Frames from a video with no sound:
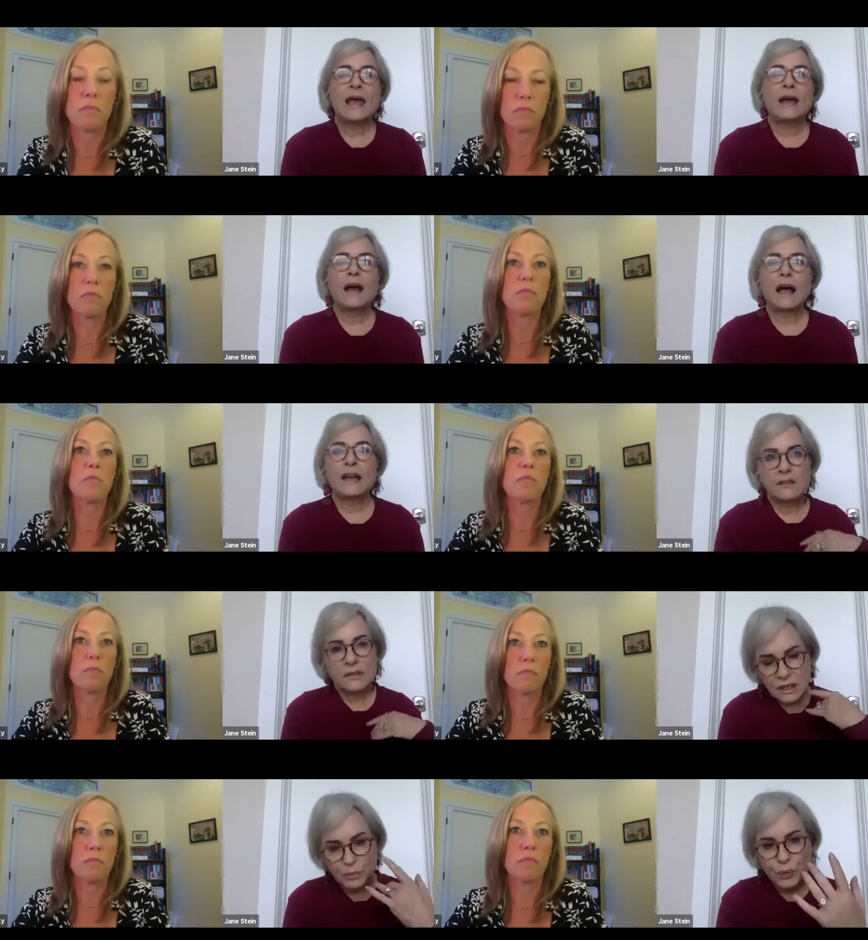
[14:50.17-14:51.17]
Speaker 1: And I
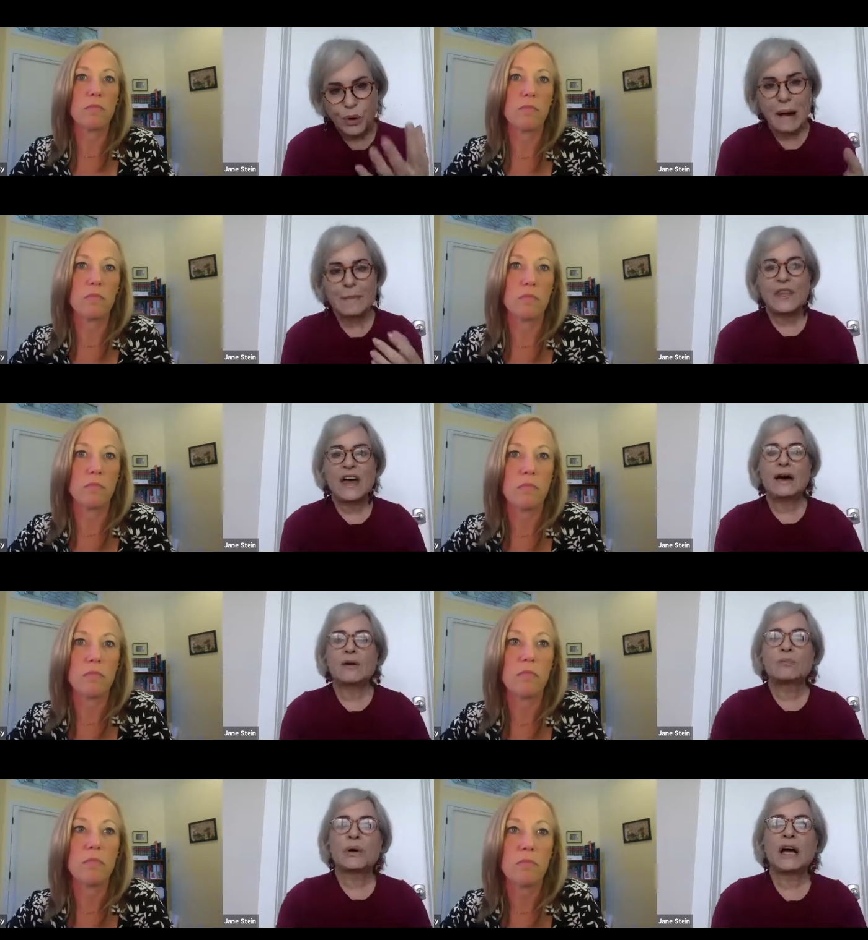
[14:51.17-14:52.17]
can prompt that
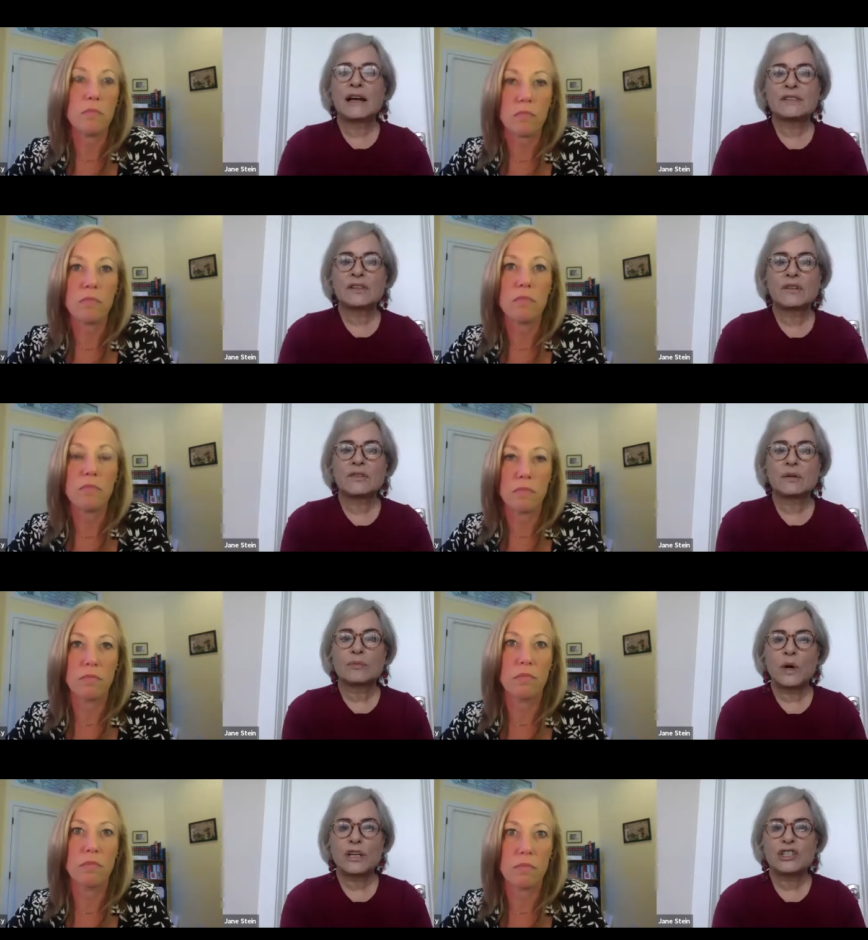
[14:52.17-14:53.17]
by asking
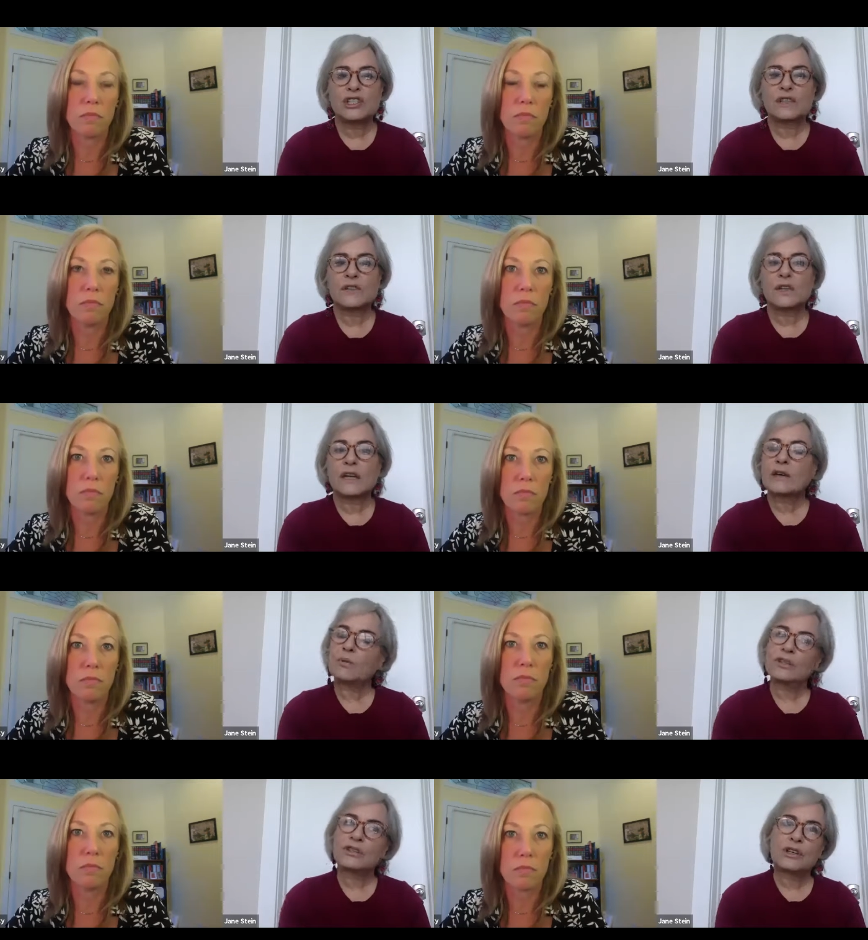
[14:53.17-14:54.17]
some questions like,
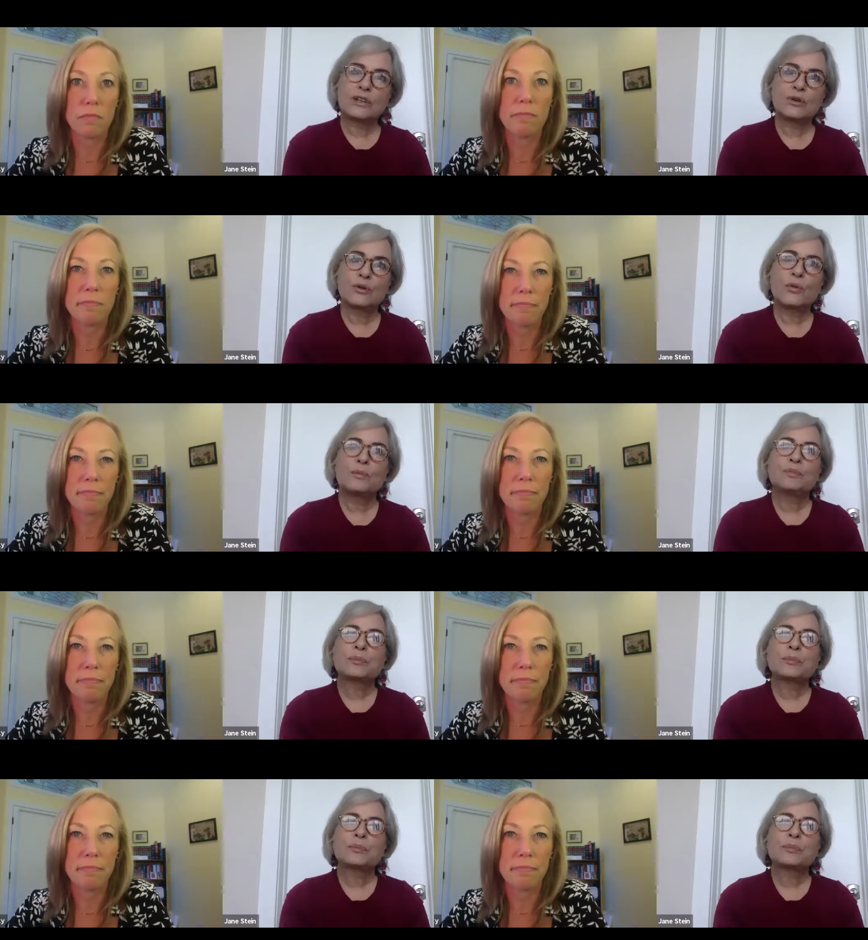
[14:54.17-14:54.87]
well, do you